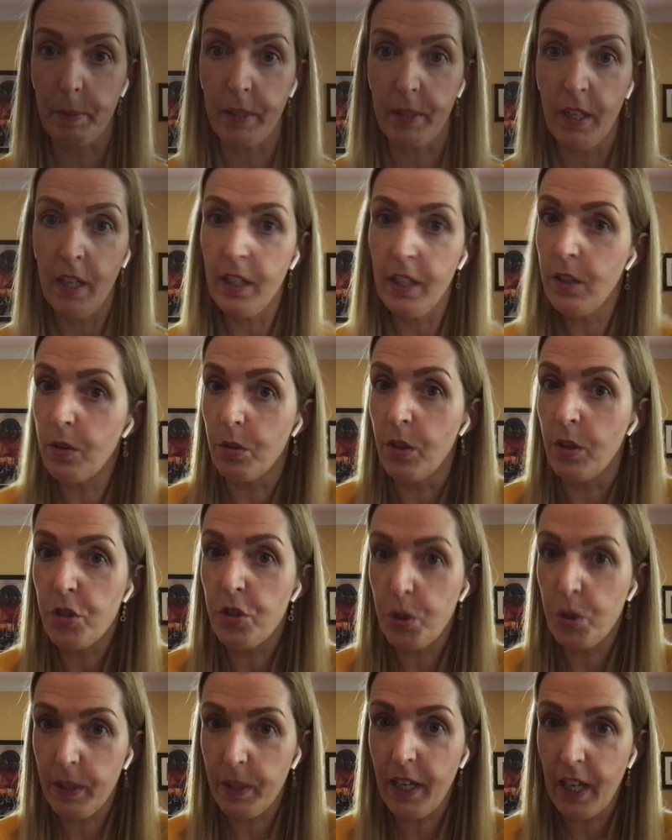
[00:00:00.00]
for women,
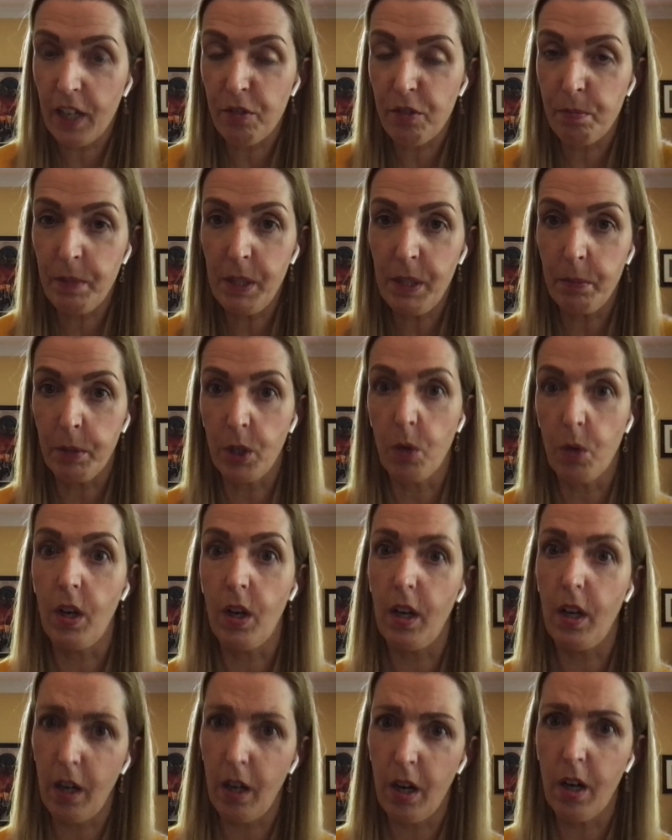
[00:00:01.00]
$2.5 million will
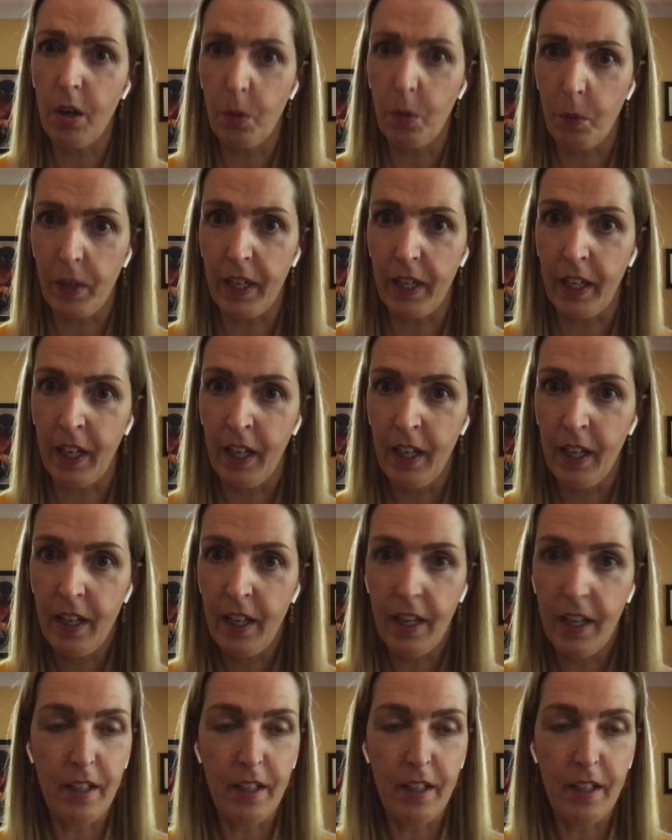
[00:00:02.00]
go a long way,